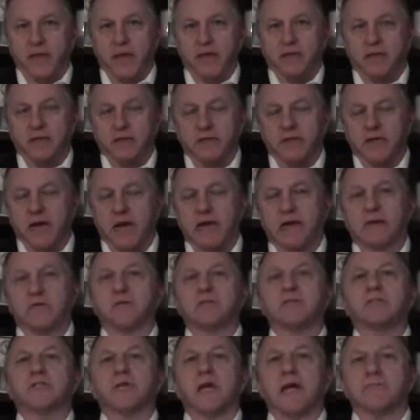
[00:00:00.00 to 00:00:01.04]
and the
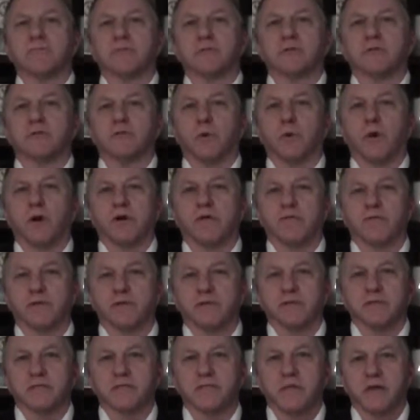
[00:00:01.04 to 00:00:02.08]
title of Chapter twelve
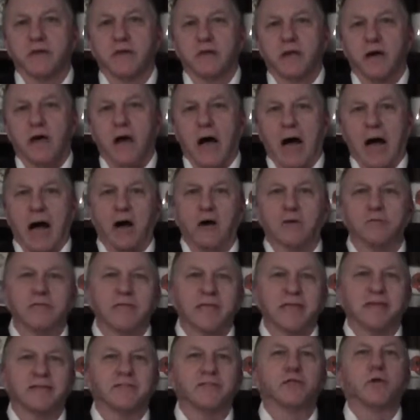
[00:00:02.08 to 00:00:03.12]
is, I'll
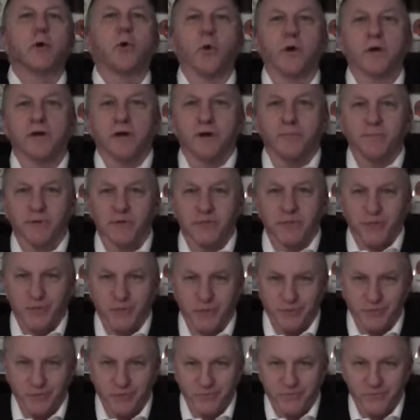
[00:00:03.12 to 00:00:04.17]
Take Door Number
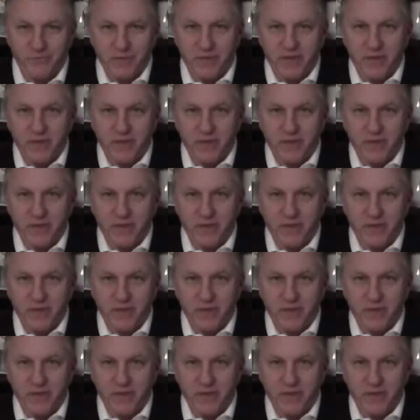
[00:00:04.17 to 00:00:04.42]
Two.